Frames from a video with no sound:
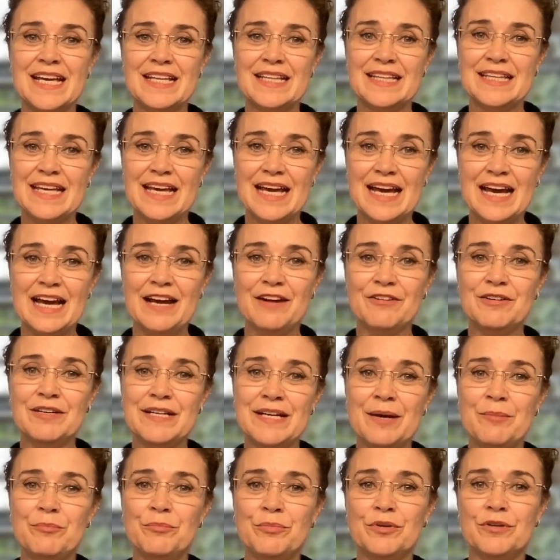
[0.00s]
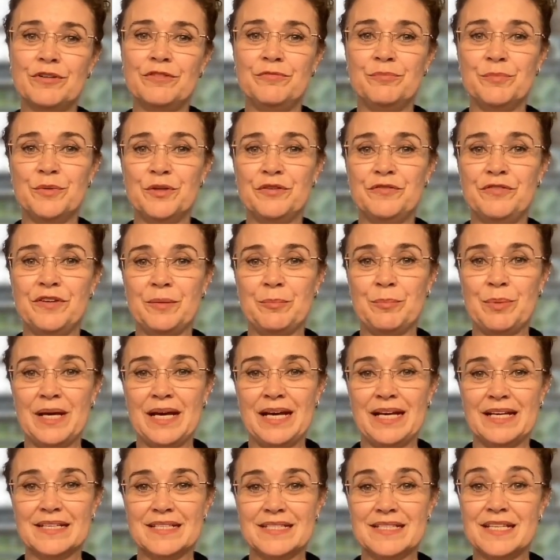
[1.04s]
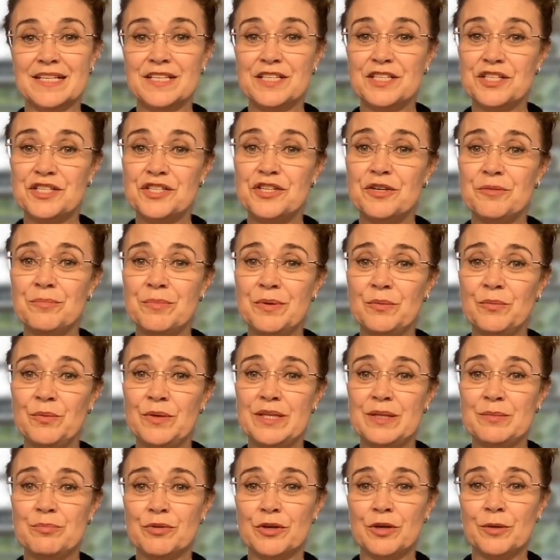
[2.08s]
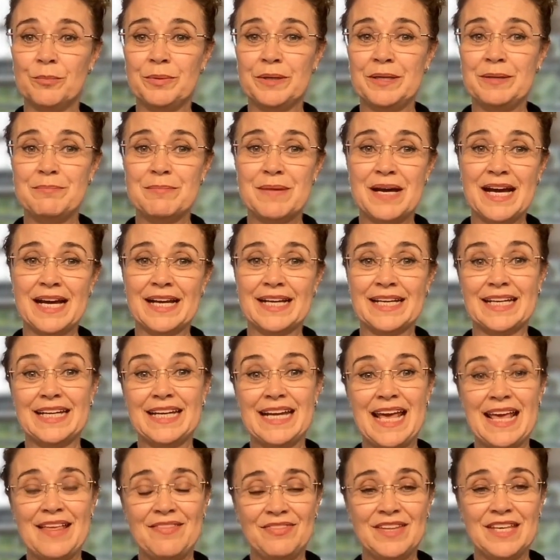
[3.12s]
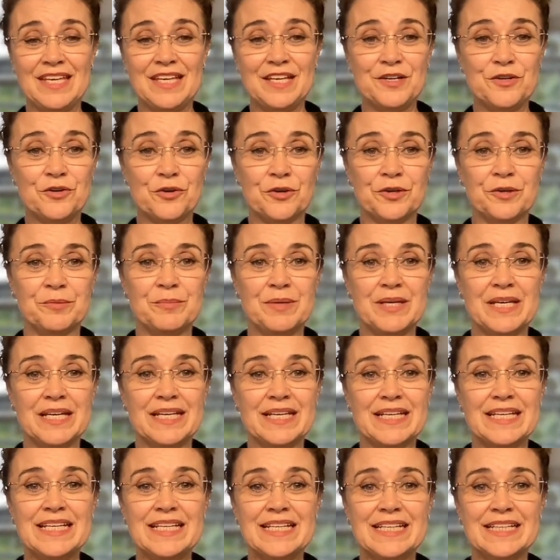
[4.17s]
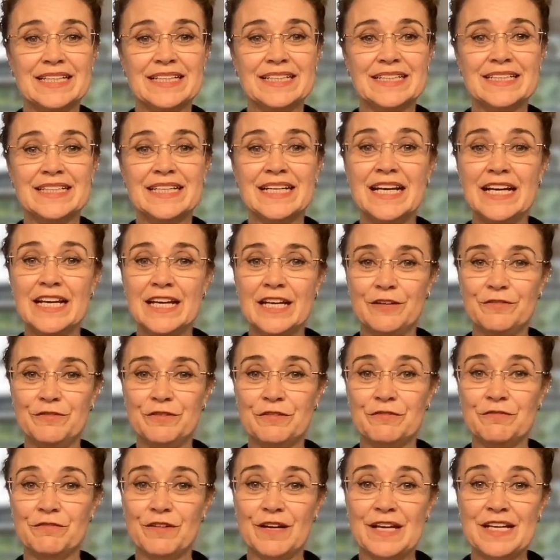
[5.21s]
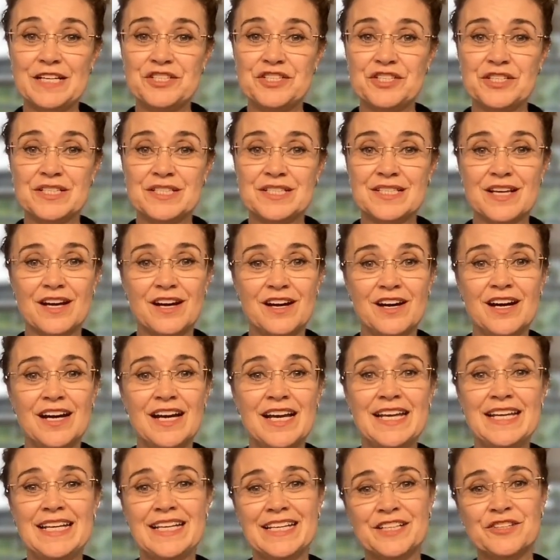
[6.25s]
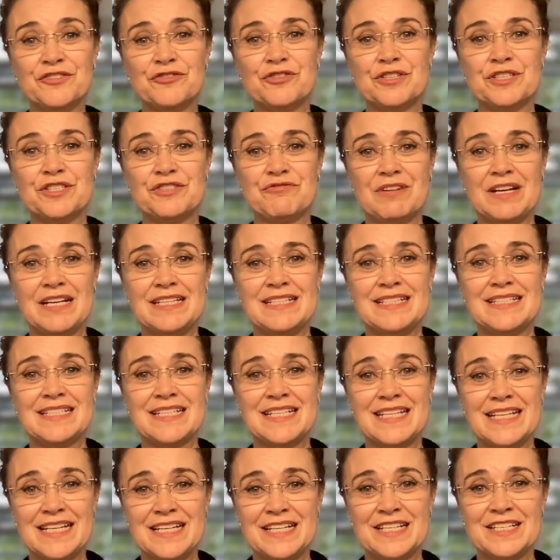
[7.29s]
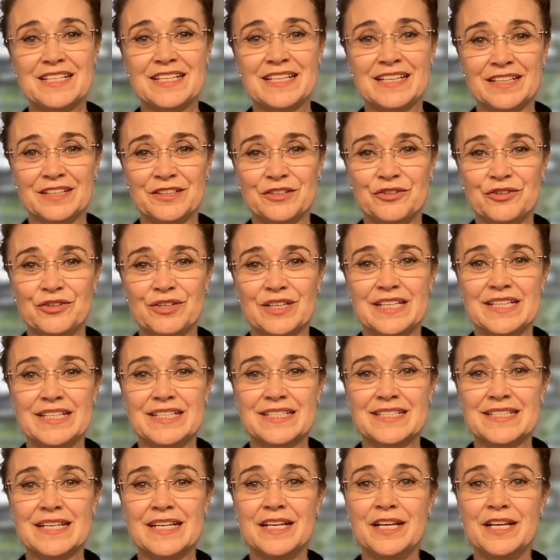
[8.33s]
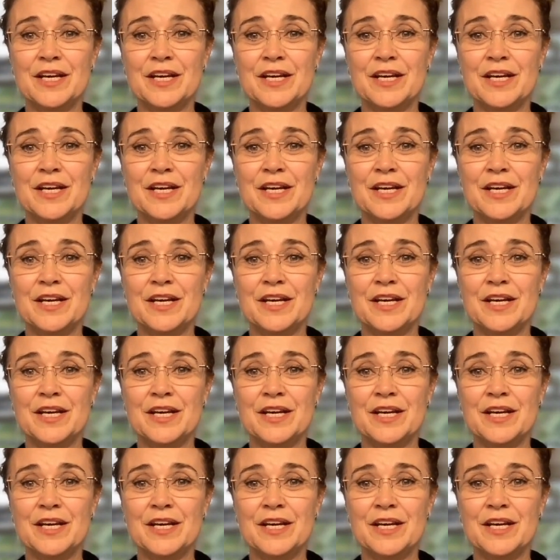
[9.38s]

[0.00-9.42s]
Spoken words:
There are a number of moving parts that determine where the property market and the economy are headed. If inflation's high, interest rates tend to increase.